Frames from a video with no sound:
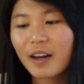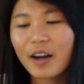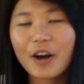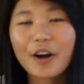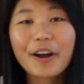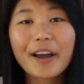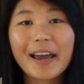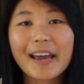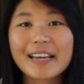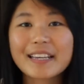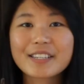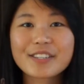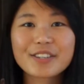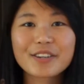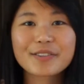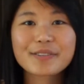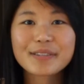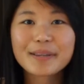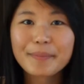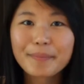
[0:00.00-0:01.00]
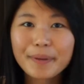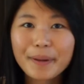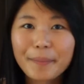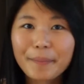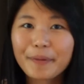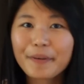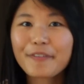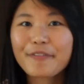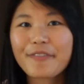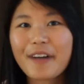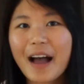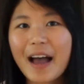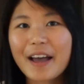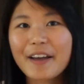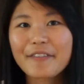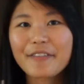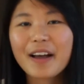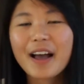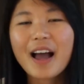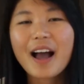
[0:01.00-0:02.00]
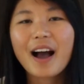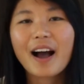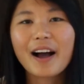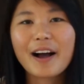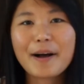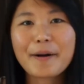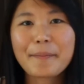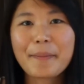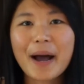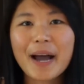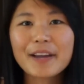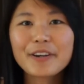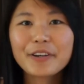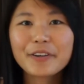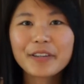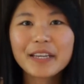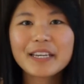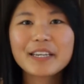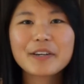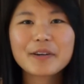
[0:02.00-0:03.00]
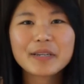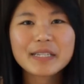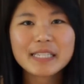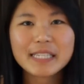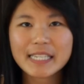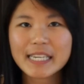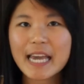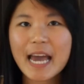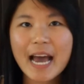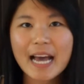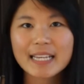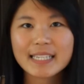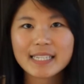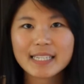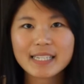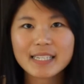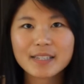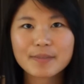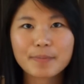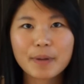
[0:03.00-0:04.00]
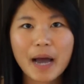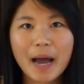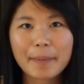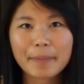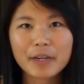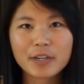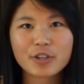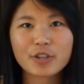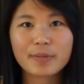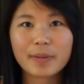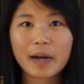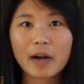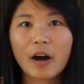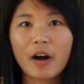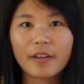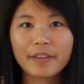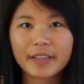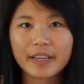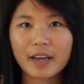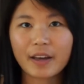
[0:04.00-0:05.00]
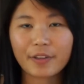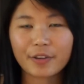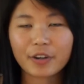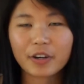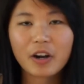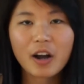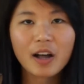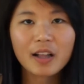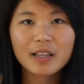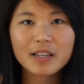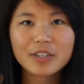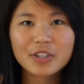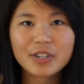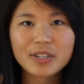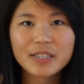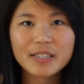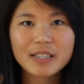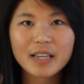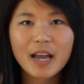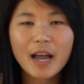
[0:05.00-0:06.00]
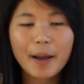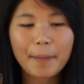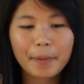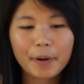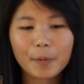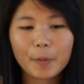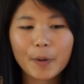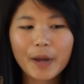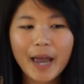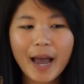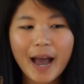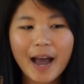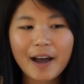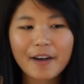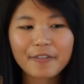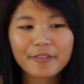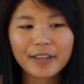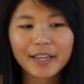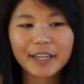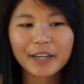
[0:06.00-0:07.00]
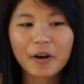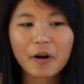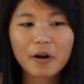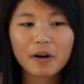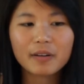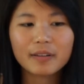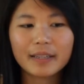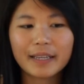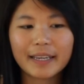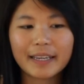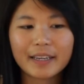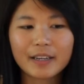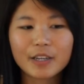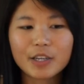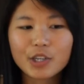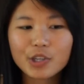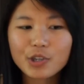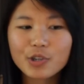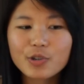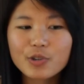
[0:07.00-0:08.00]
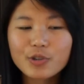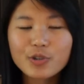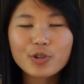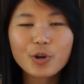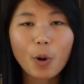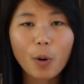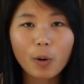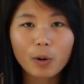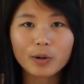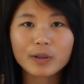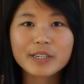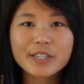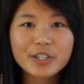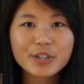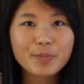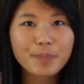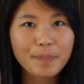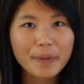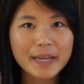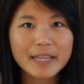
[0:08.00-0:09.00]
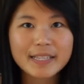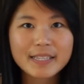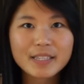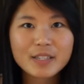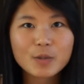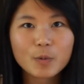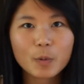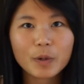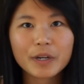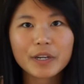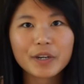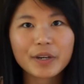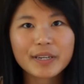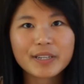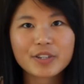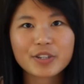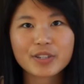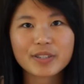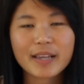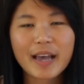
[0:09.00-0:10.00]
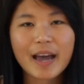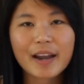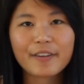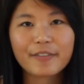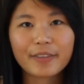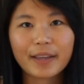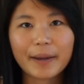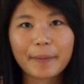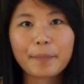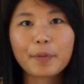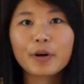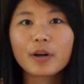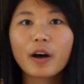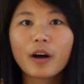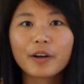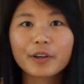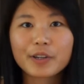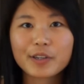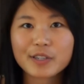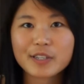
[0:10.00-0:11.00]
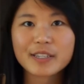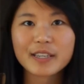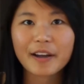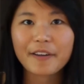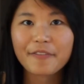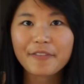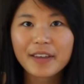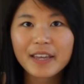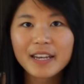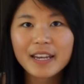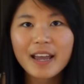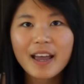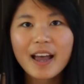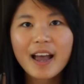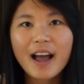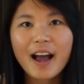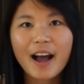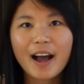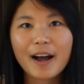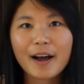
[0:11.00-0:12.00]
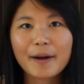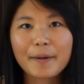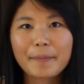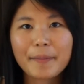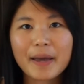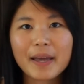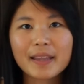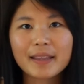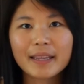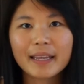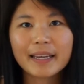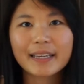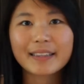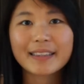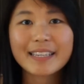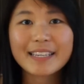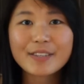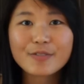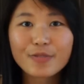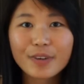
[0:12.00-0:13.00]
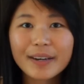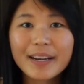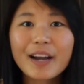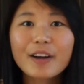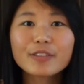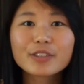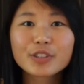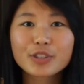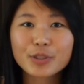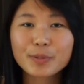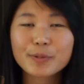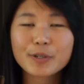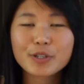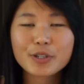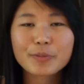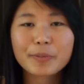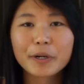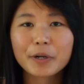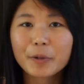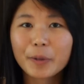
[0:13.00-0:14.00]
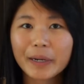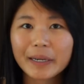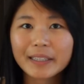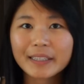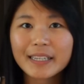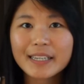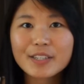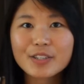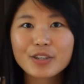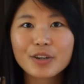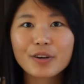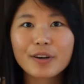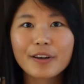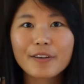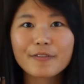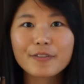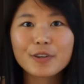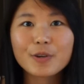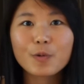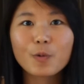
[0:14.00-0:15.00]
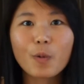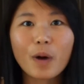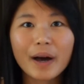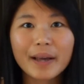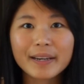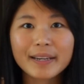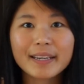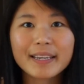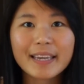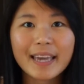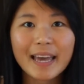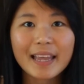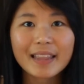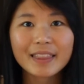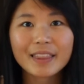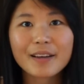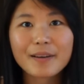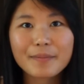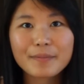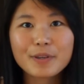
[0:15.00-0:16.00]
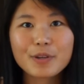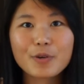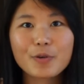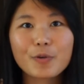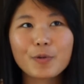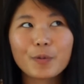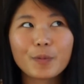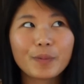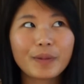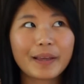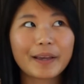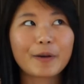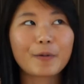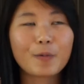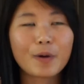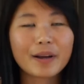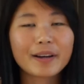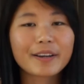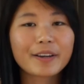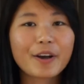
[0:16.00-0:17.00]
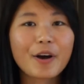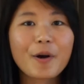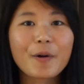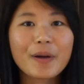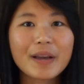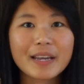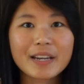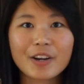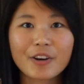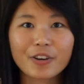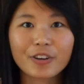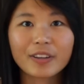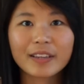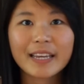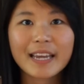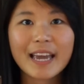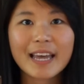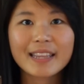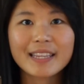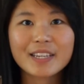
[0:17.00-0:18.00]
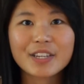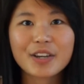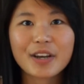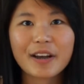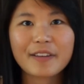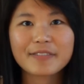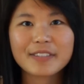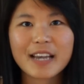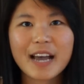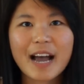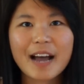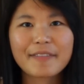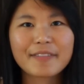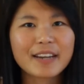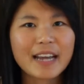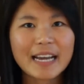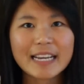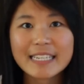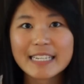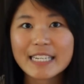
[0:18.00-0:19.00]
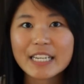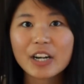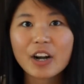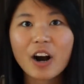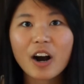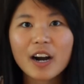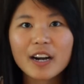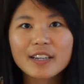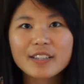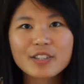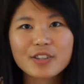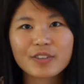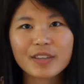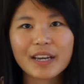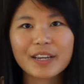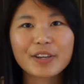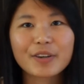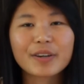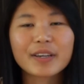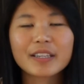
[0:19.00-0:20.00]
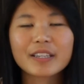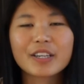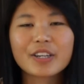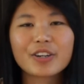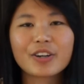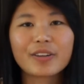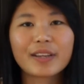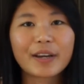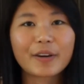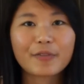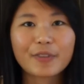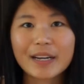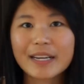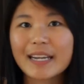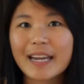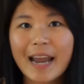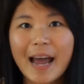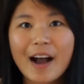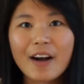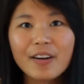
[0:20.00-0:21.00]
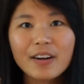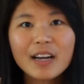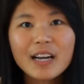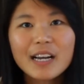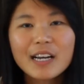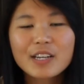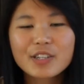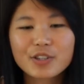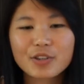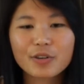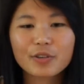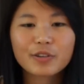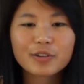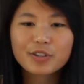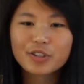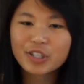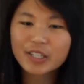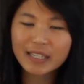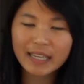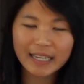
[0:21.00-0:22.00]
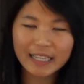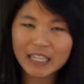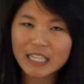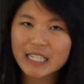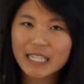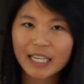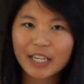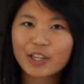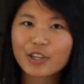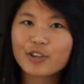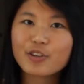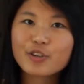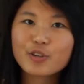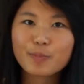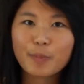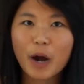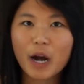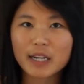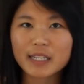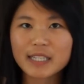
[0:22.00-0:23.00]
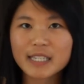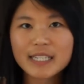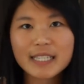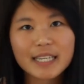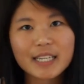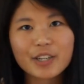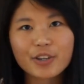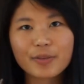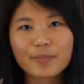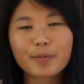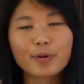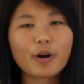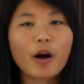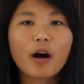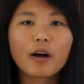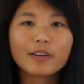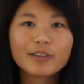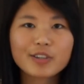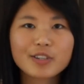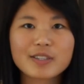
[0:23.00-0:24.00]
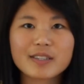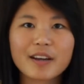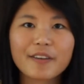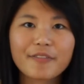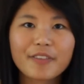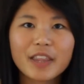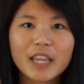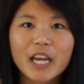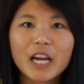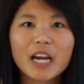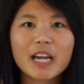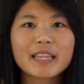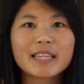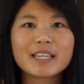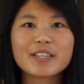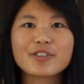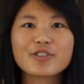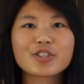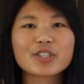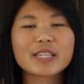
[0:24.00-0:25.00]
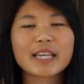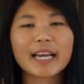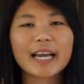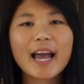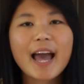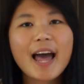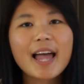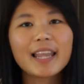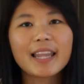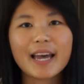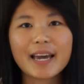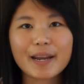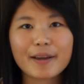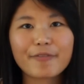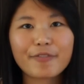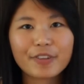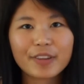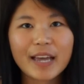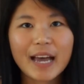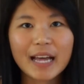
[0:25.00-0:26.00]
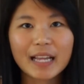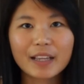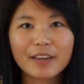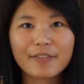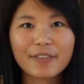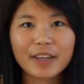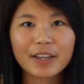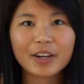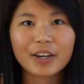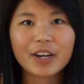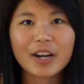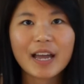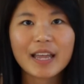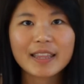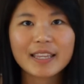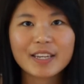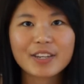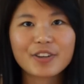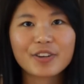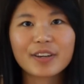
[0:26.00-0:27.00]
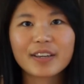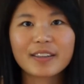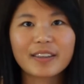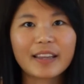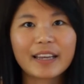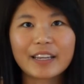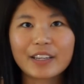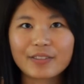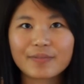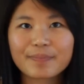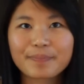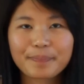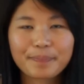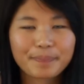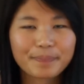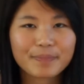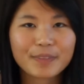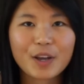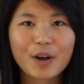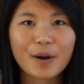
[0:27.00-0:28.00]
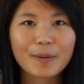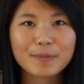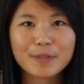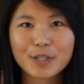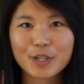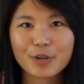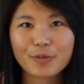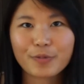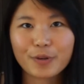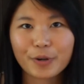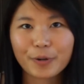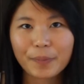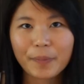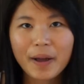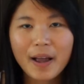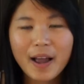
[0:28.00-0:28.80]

Okay, so tip number 5. I know that USC has this, but I'm not sure about all the other colleges, but we have like huge orange bins where you can just kind of like put all your stuff in, and like these run out super quickly, so if you want to get them, you like want to go in early, and then you have to have an ID card so that you can like rent it out. So they're just like these like huge boxes, and you can put all your stuff in there, and then you just like line up for the elevator, and then you can like go up to your room.